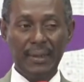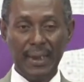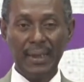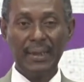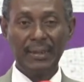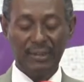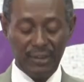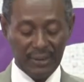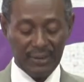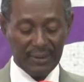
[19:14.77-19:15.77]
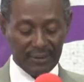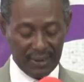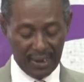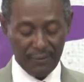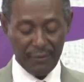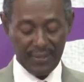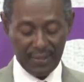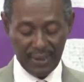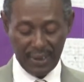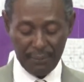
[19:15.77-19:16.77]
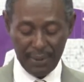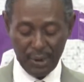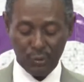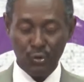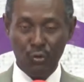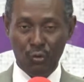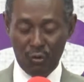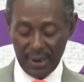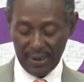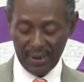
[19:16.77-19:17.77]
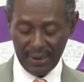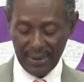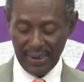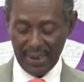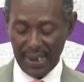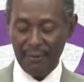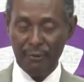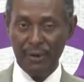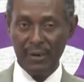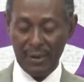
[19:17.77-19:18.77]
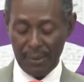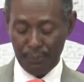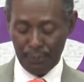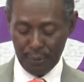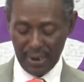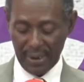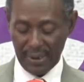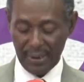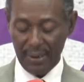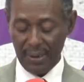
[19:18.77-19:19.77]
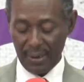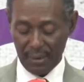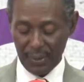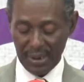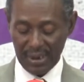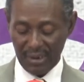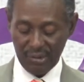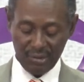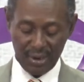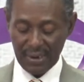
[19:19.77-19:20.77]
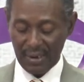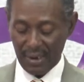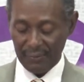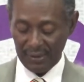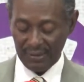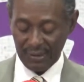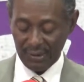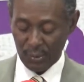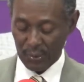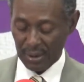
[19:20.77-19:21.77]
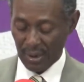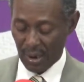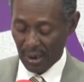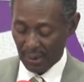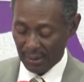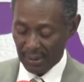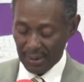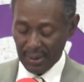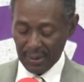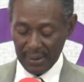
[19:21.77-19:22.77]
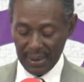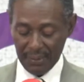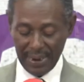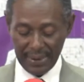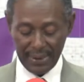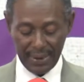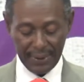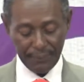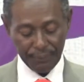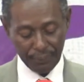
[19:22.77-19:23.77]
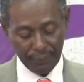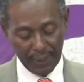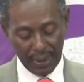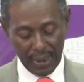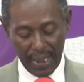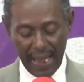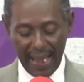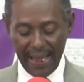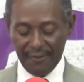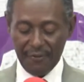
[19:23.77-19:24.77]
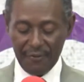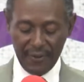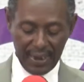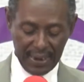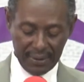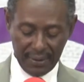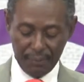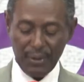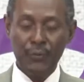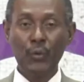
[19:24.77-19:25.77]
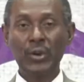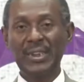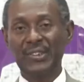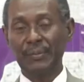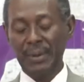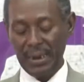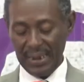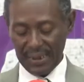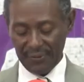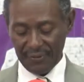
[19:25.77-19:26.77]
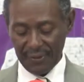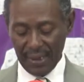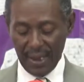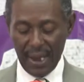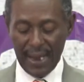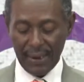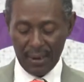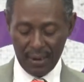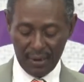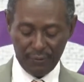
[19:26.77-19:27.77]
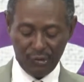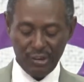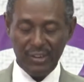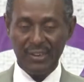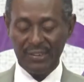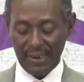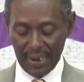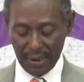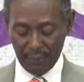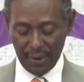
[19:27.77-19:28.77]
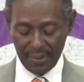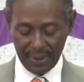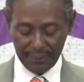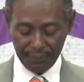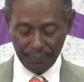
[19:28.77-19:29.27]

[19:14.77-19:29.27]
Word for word: Tell Jesus everything about you regularly. Have regular prayer, communication, and conversation with God day by day. Have faith before disbelief and love Jesus like a brother.